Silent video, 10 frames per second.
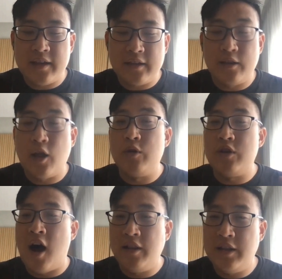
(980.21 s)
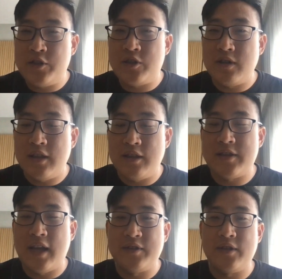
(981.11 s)
knowledge, in the
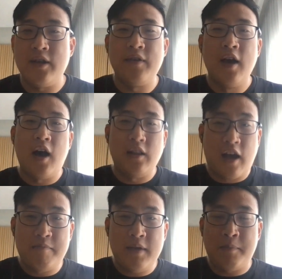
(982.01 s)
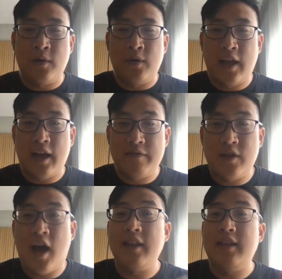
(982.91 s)
sense of a lot of people have
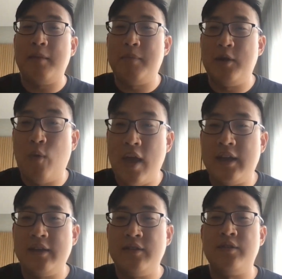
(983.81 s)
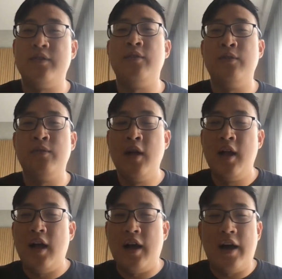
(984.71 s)
not yet been awakened to
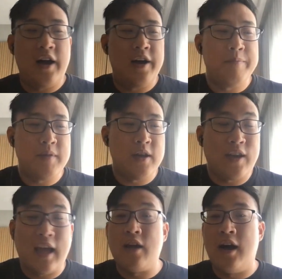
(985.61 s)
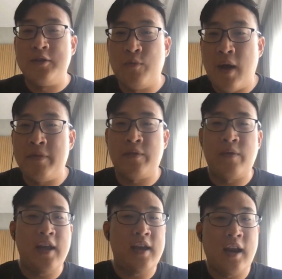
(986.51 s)
getting onto
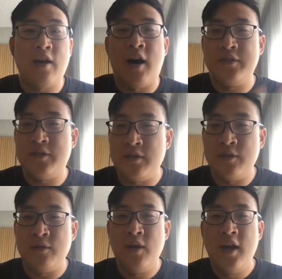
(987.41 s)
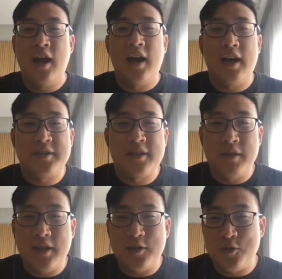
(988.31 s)
Web3, getting onto some
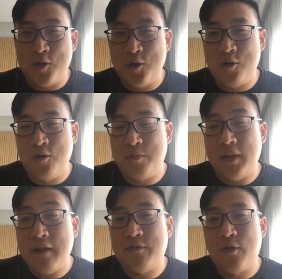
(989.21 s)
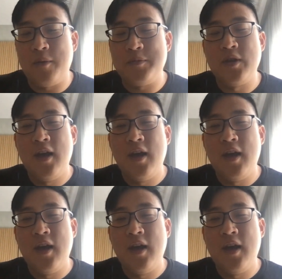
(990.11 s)
of these new platforms